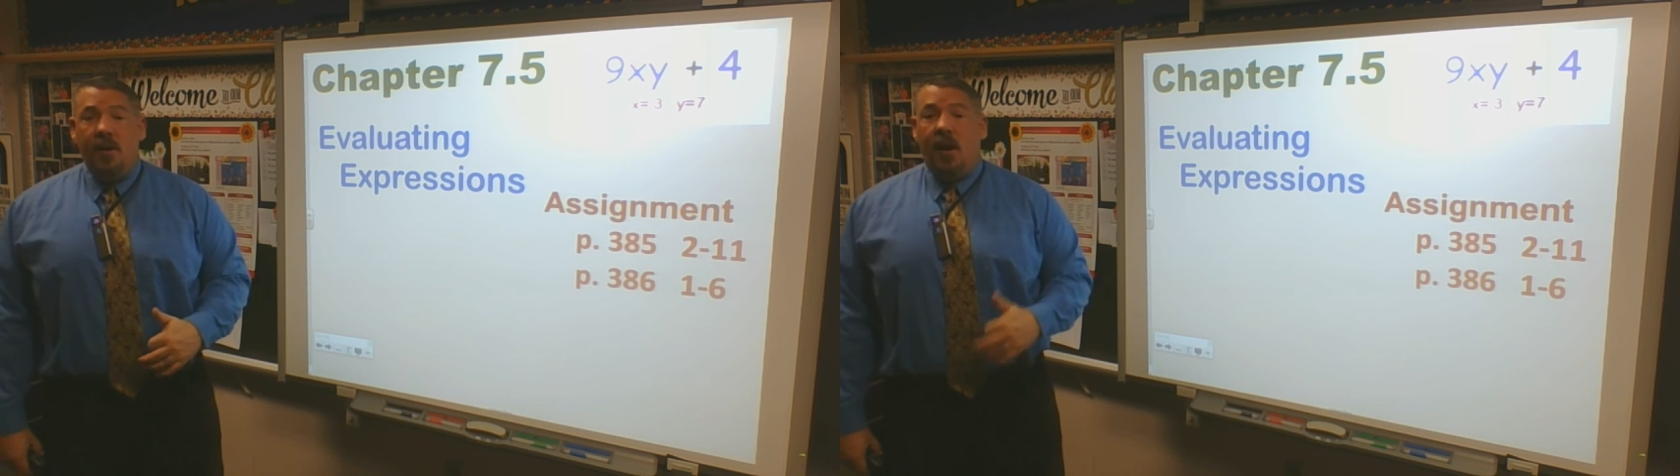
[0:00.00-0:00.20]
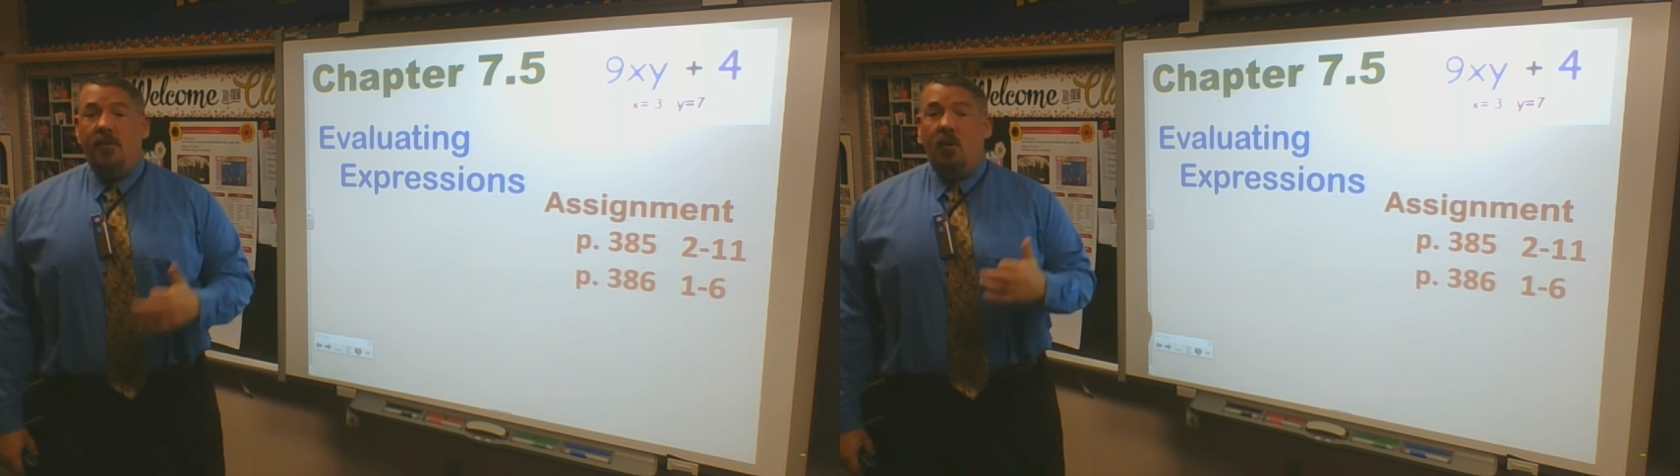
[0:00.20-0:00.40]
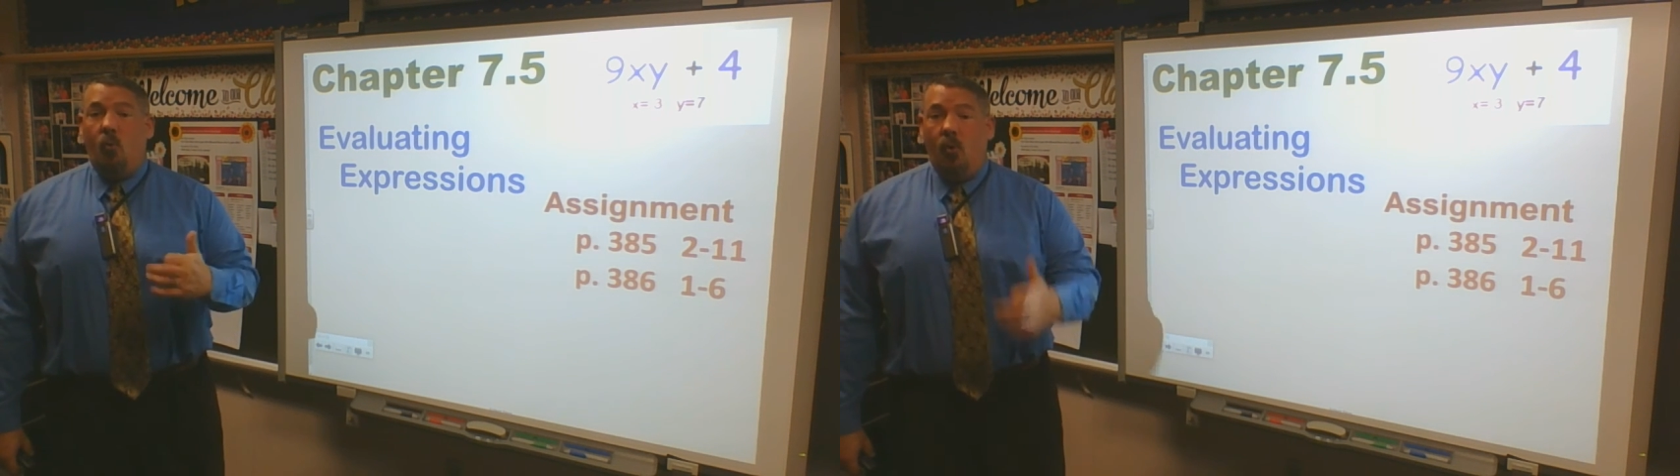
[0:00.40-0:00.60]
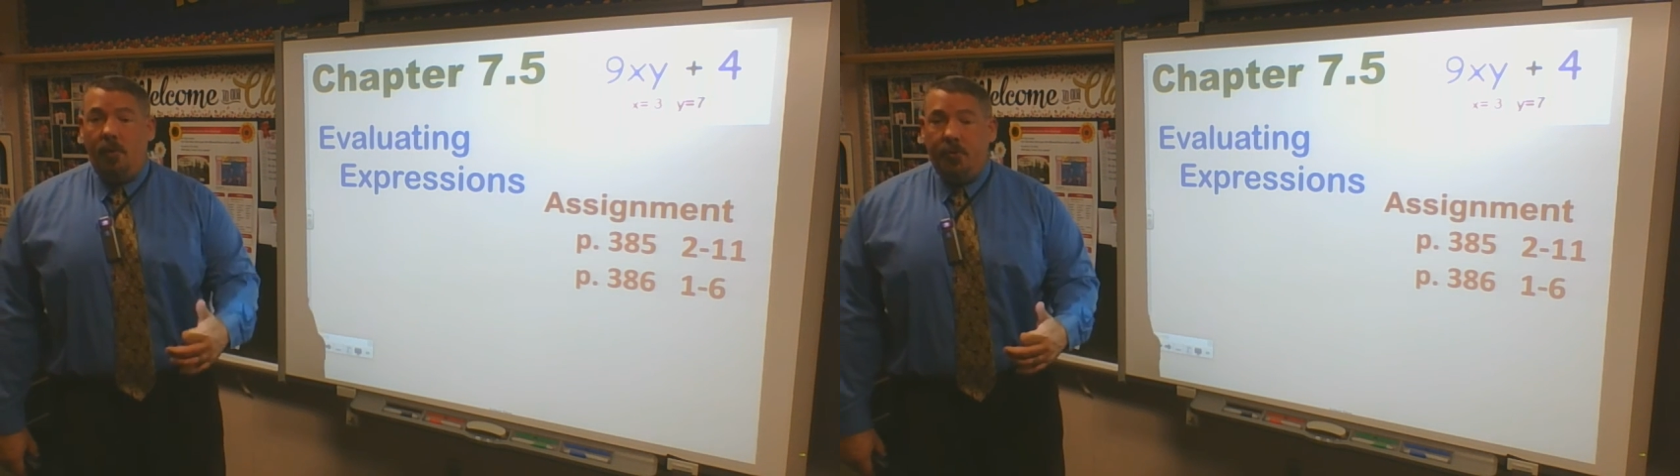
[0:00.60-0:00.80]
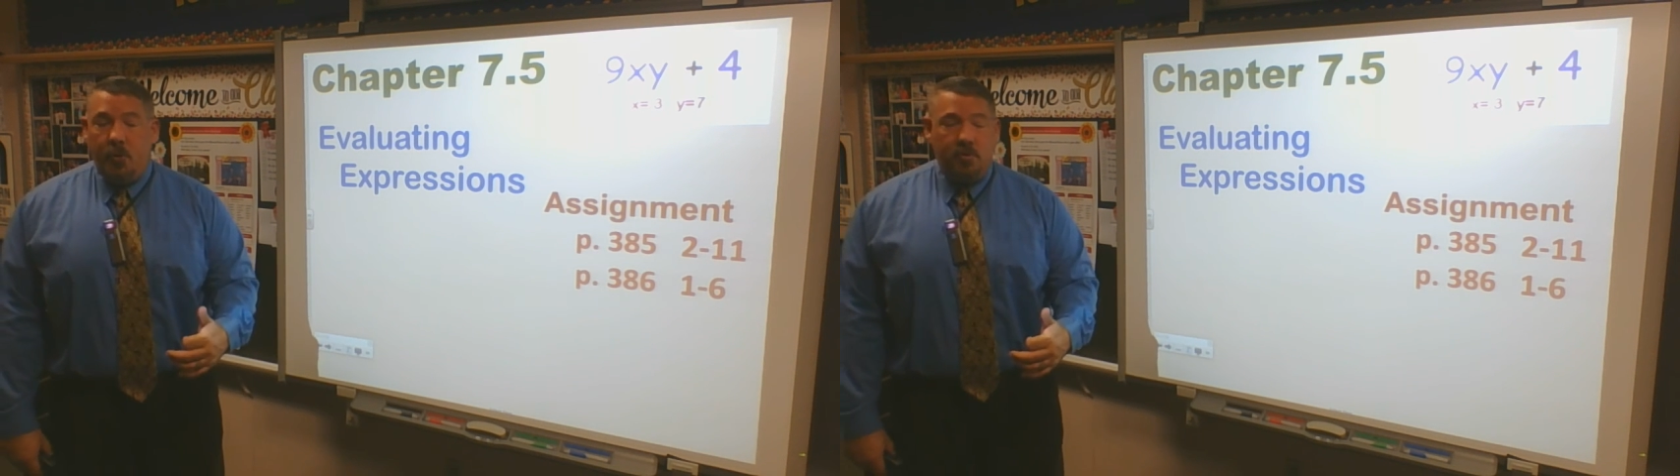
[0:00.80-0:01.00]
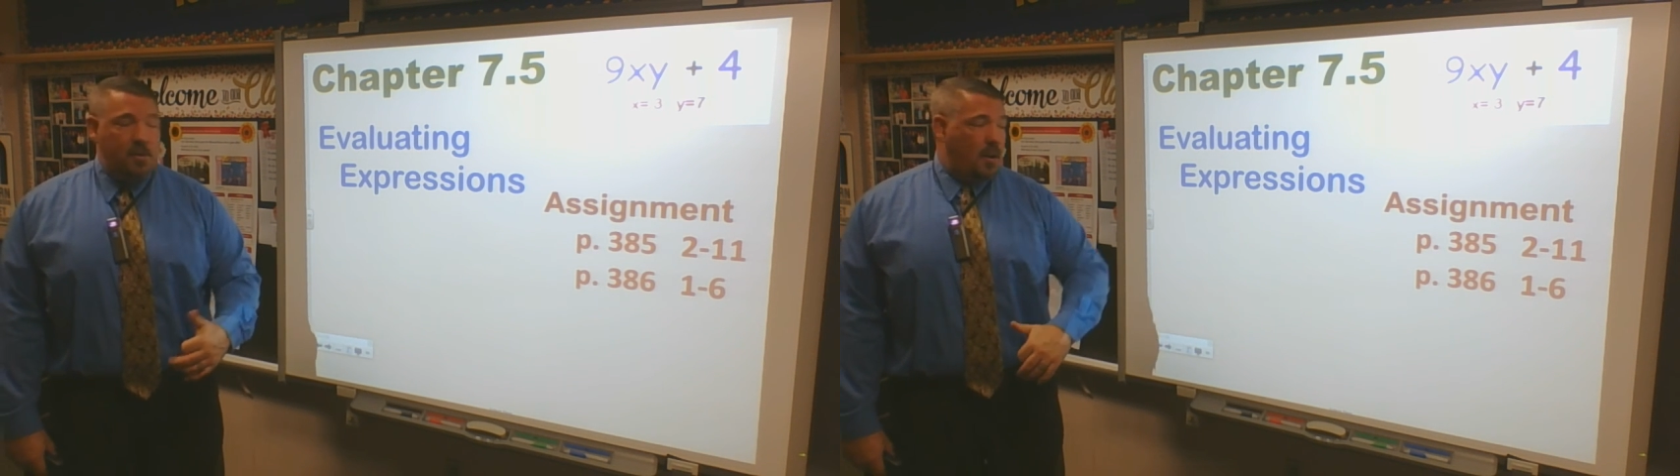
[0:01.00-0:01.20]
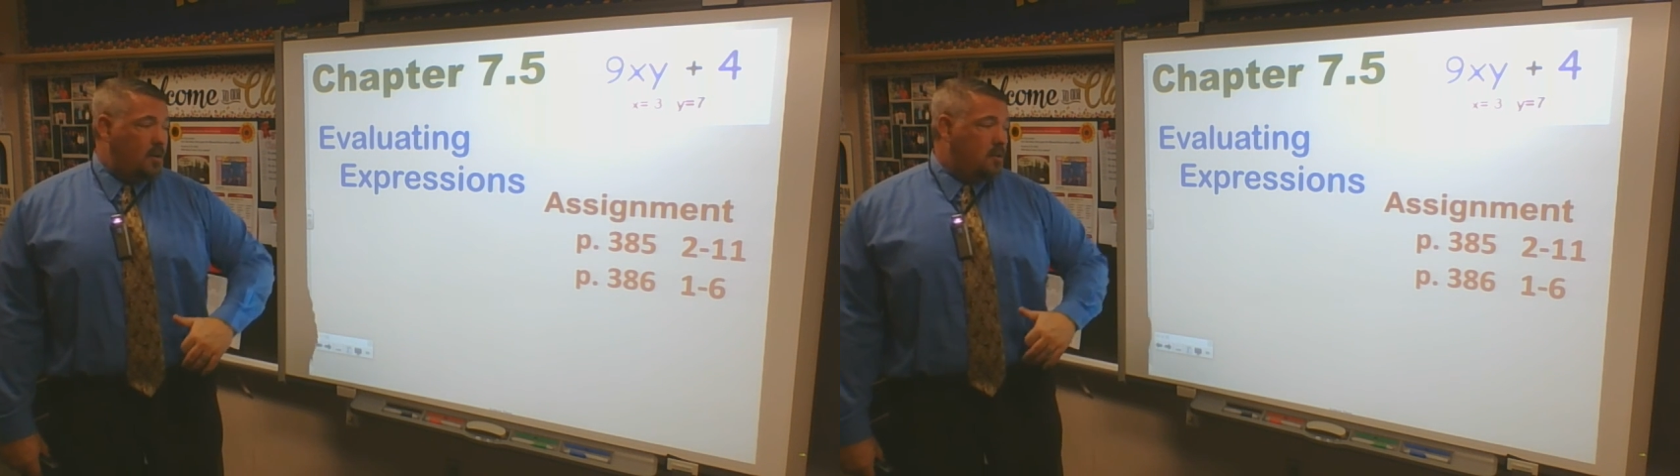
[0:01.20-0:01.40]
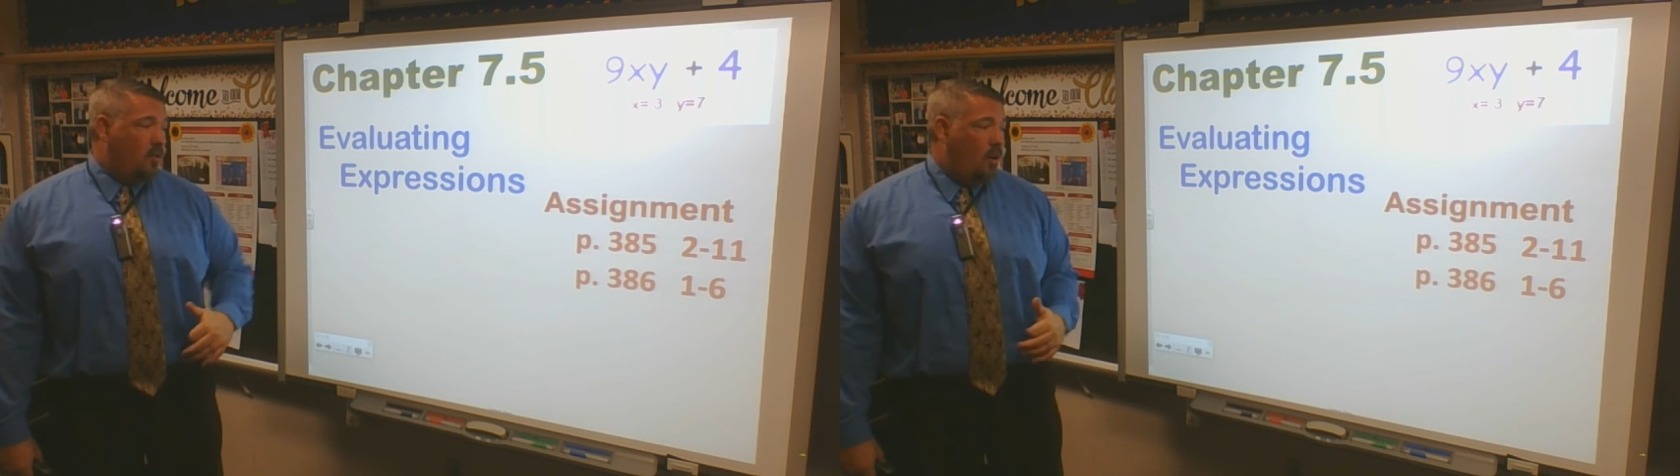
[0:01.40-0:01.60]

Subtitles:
and then 1 through 6